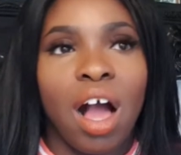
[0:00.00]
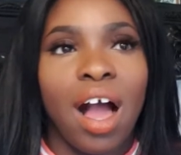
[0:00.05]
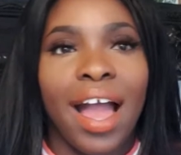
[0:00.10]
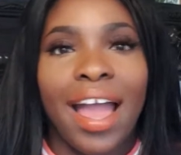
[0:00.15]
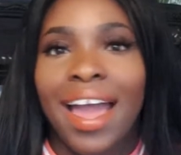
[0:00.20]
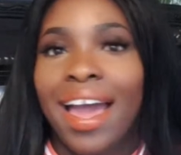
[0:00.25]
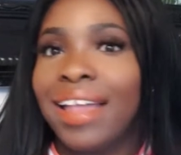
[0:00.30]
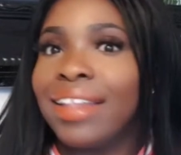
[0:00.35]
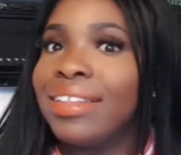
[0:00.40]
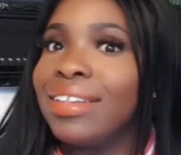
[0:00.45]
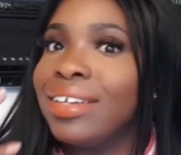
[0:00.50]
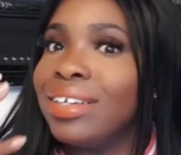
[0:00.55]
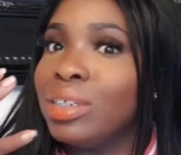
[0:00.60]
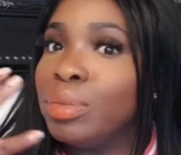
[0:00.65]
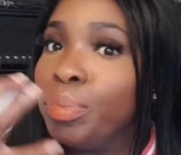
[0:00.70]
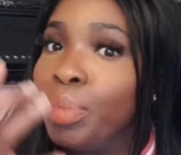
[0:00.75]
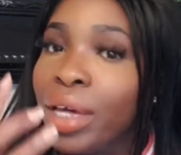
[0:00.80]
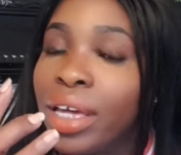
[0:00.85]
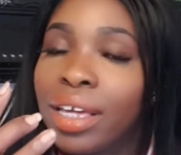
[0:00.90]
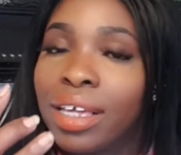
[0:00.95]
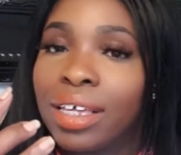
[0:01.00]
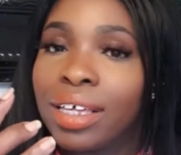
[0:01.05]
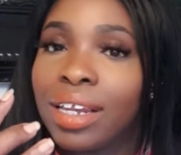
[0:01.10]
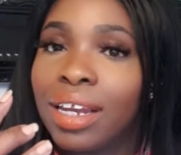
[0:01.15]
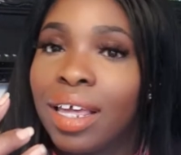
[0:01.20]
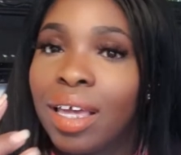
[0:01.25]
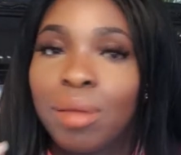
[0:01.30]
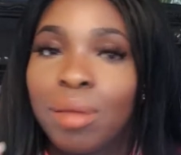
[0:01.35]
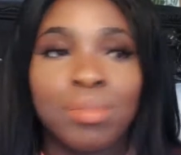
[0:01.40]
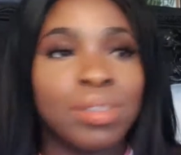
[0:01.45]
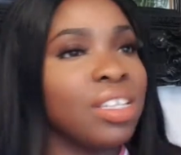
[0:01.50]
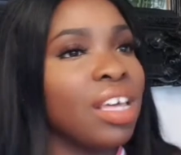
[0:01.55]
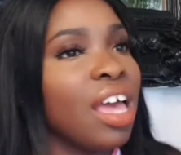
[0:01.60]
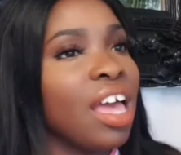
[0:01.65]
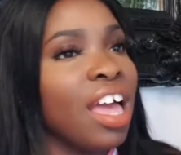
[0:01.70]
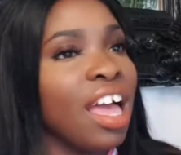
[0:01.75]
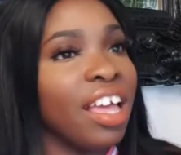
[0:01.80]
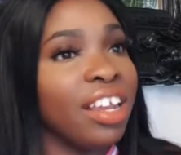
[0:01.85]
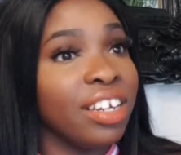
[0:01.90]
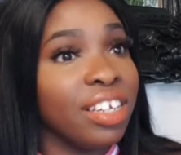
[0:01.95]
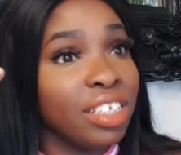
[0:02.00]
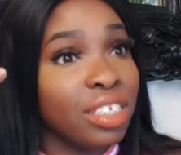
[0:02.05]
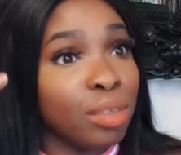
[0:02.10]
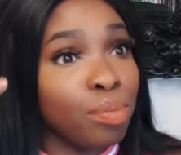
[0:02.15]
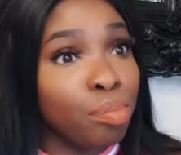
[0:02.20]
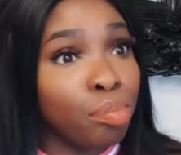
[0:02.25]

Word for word: I had these pink lips and this